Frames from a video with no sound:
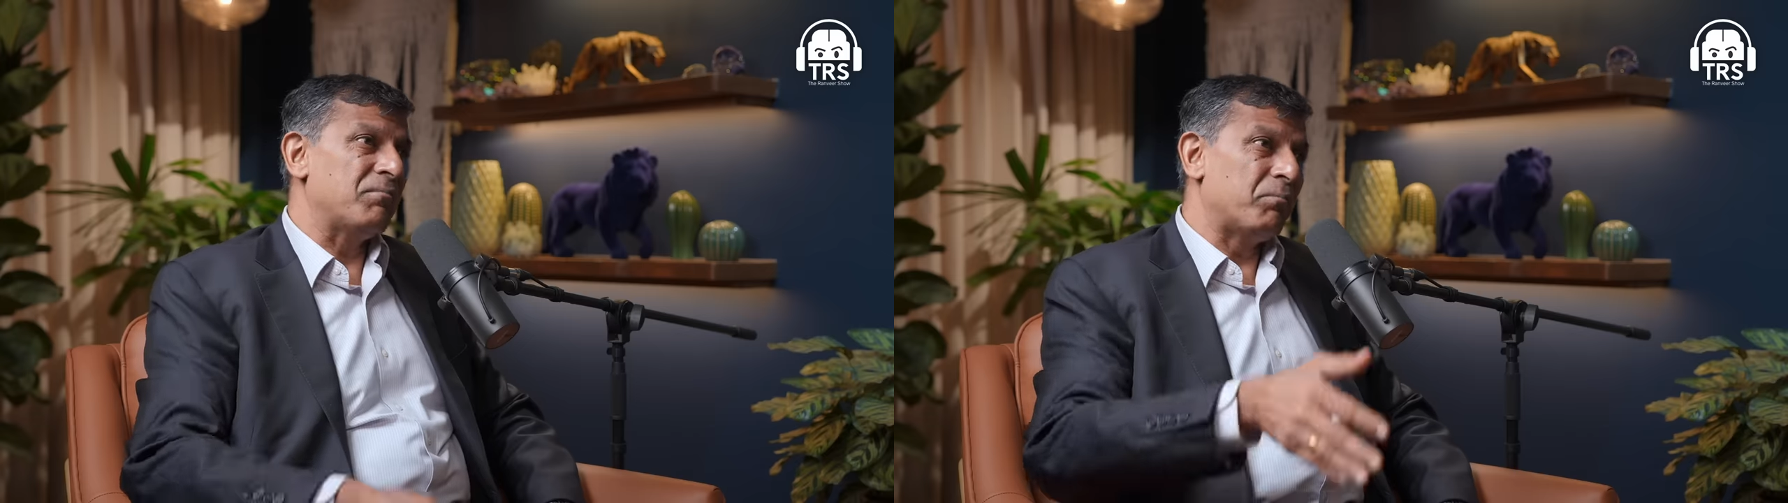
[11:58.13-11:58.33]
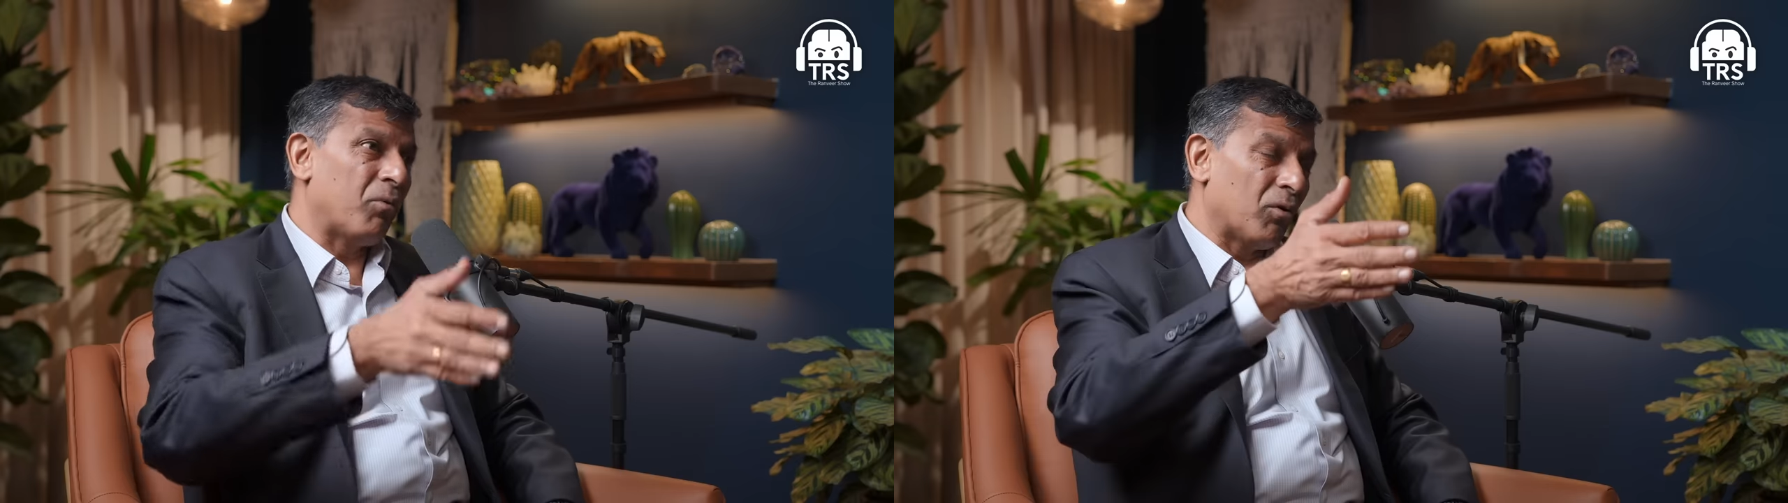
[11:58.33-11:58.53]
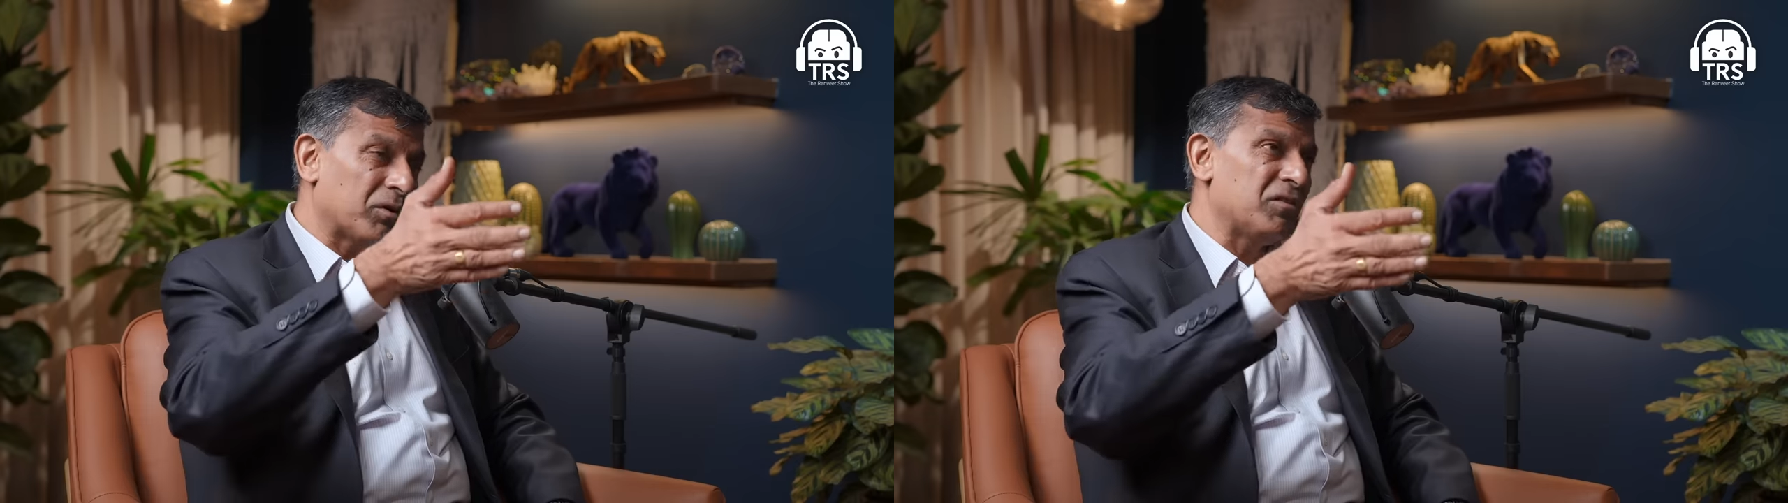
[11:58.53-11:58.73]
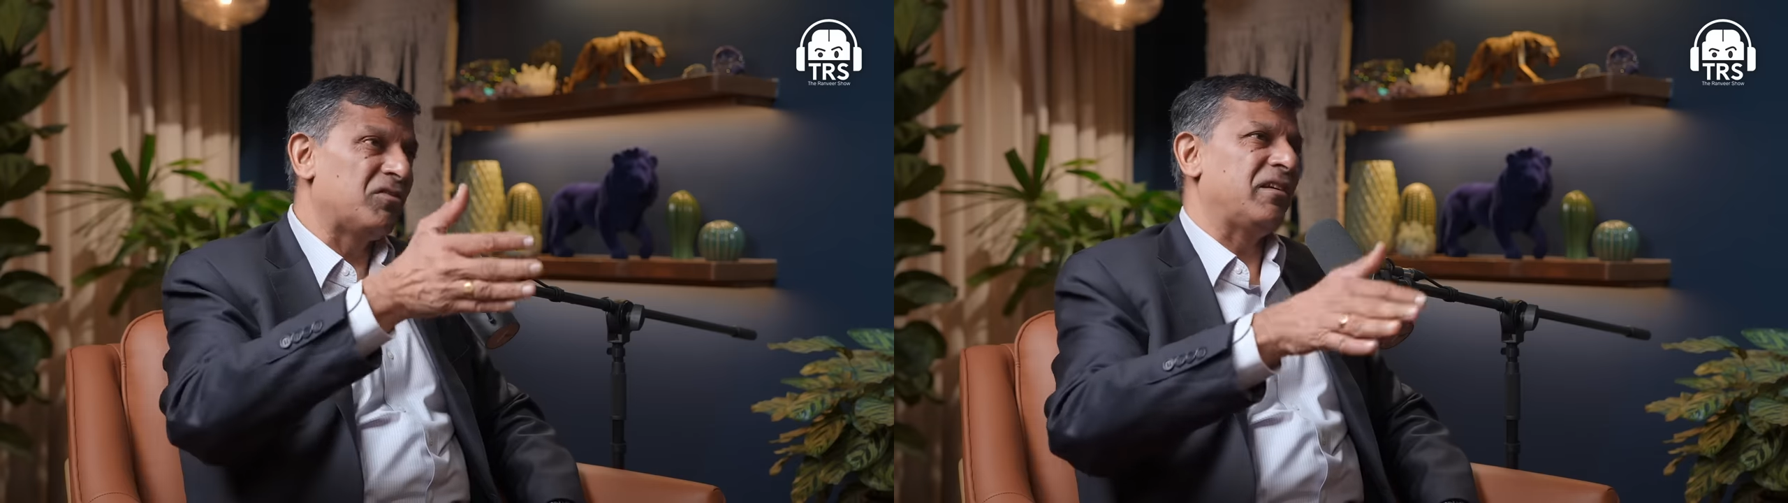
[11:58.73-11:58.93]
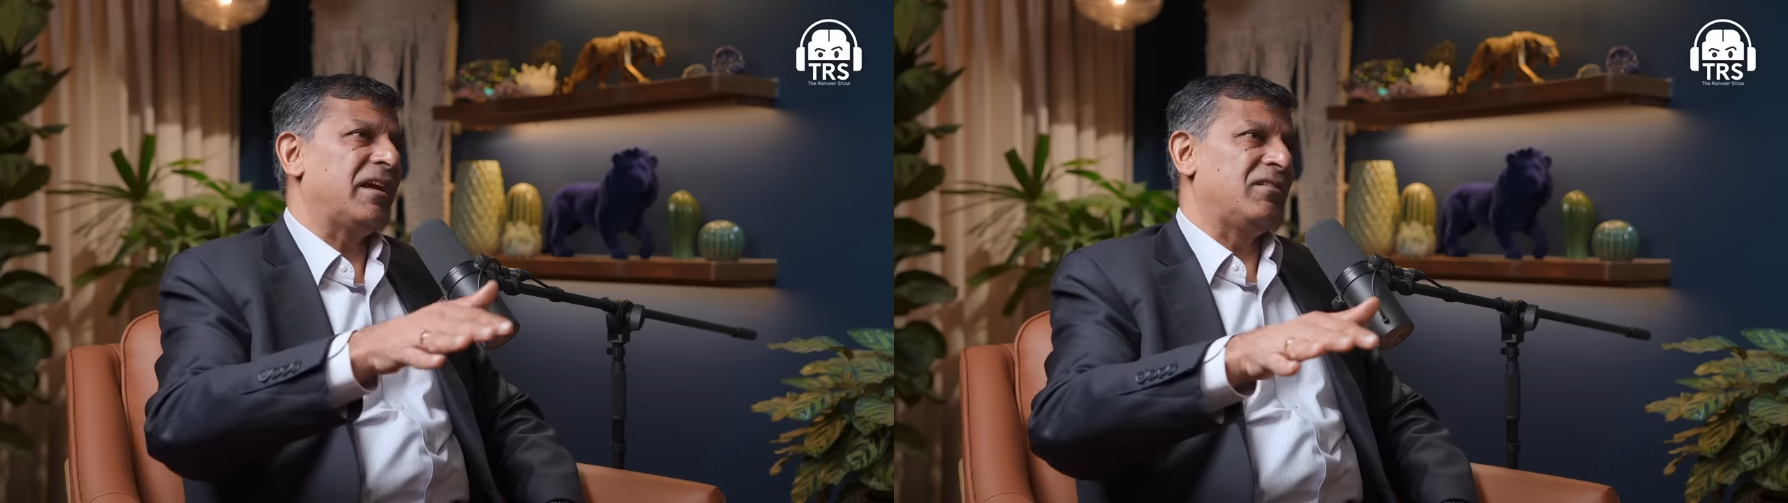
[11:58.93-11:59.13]

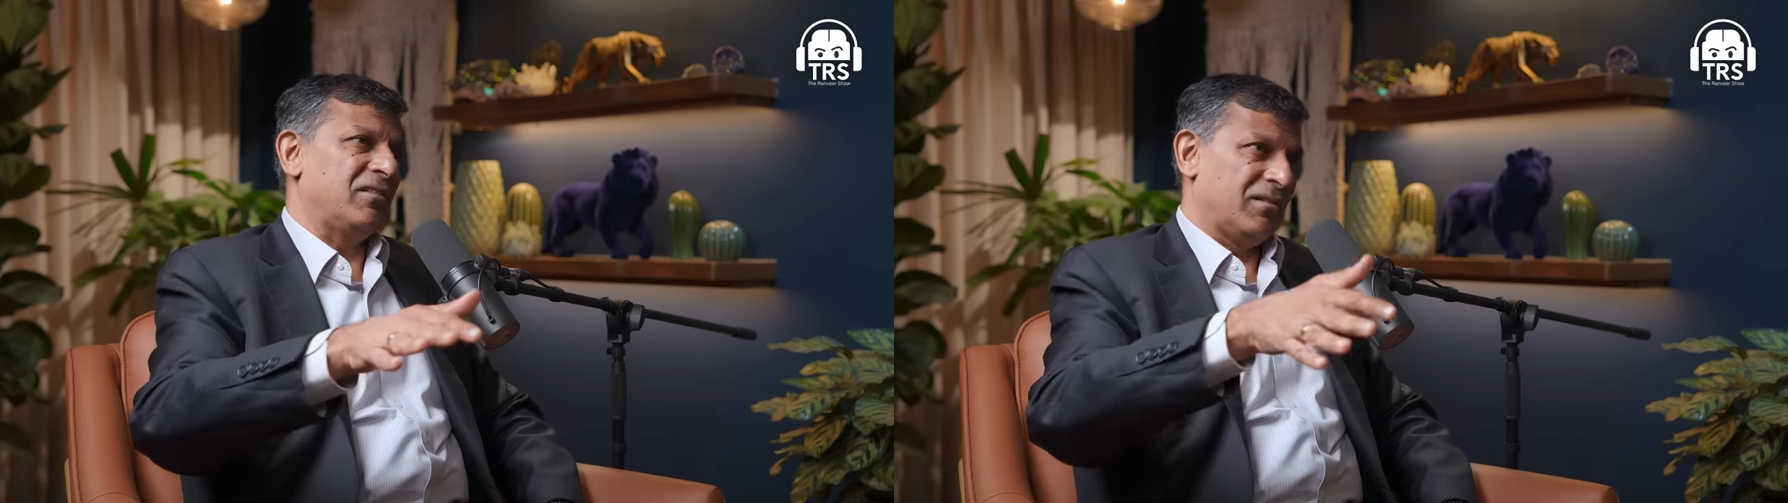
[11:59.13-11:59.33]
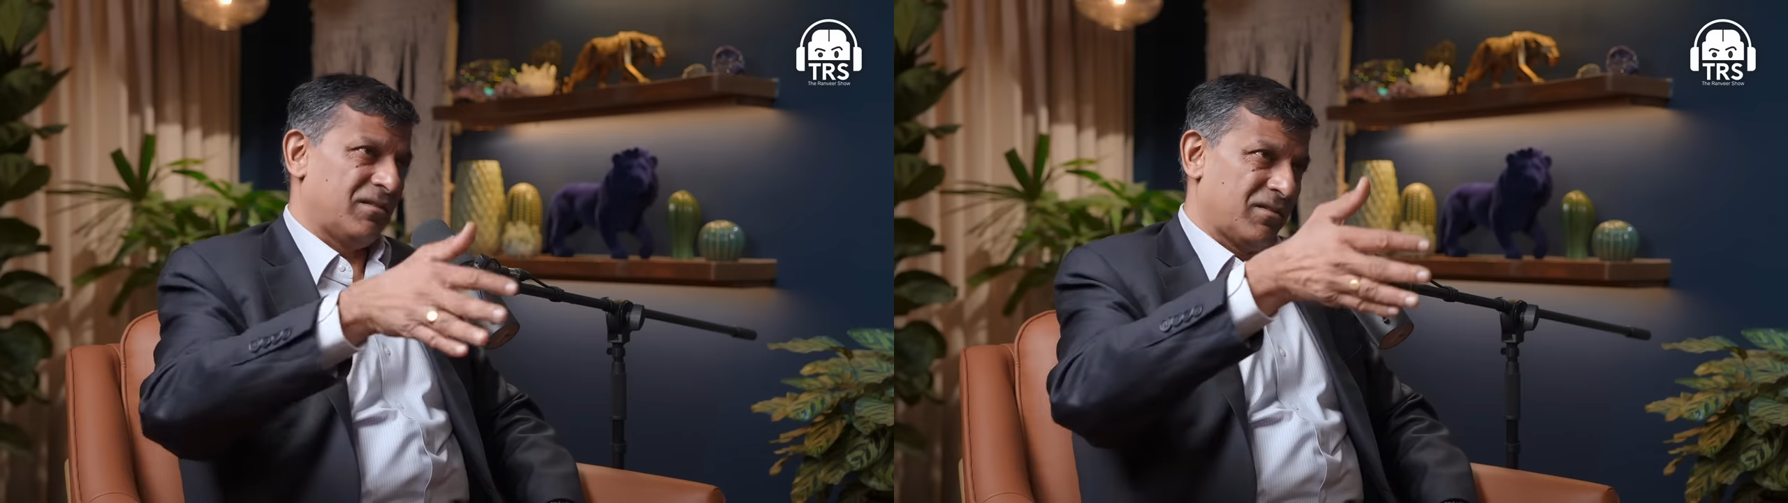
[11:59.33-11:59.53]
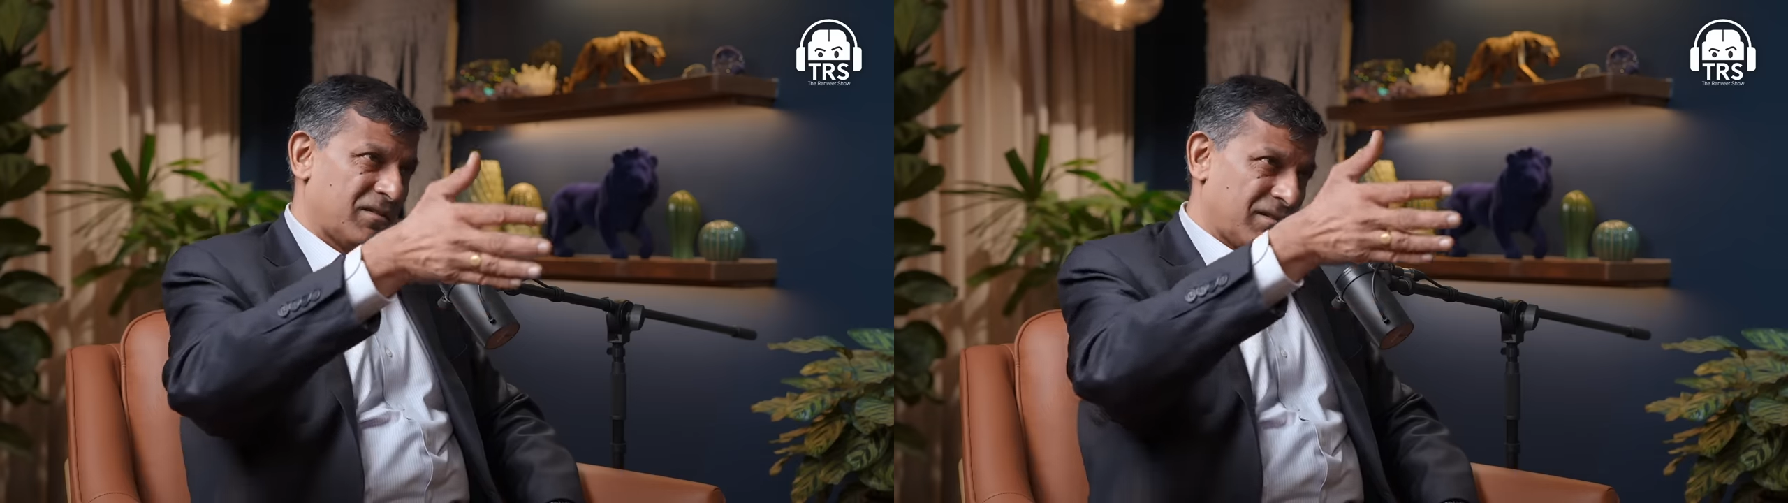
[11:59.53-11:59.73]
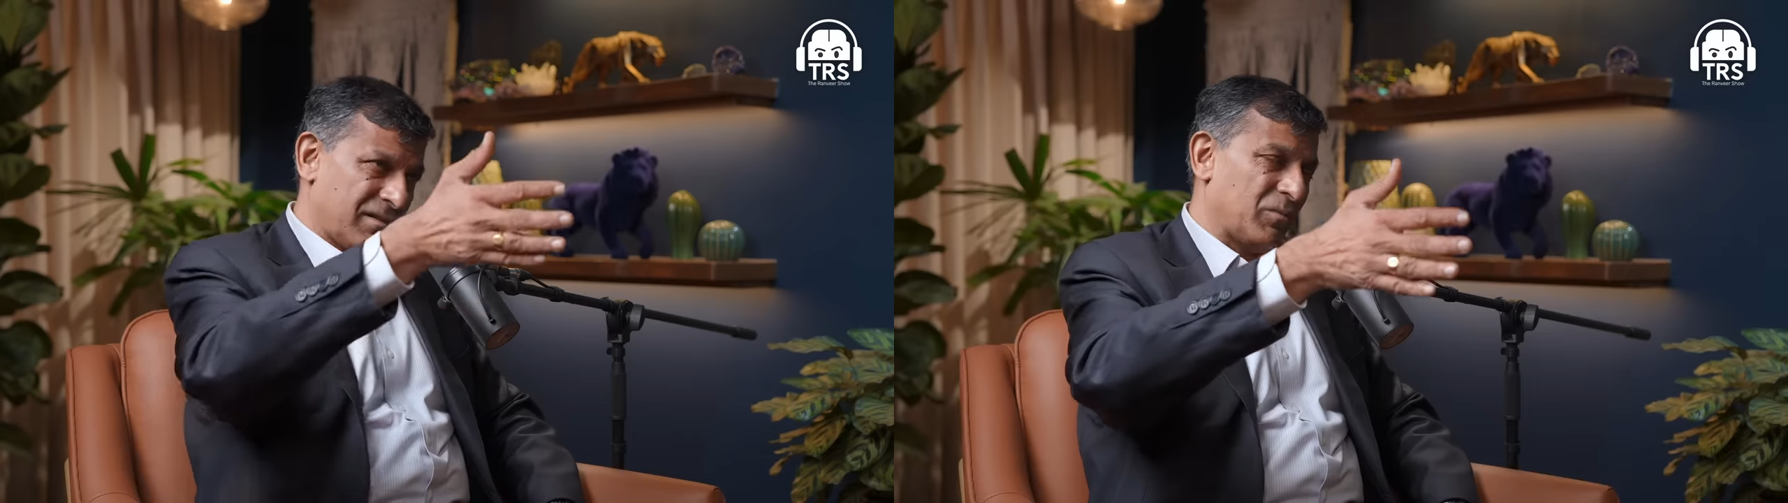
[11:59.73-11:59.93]
important changes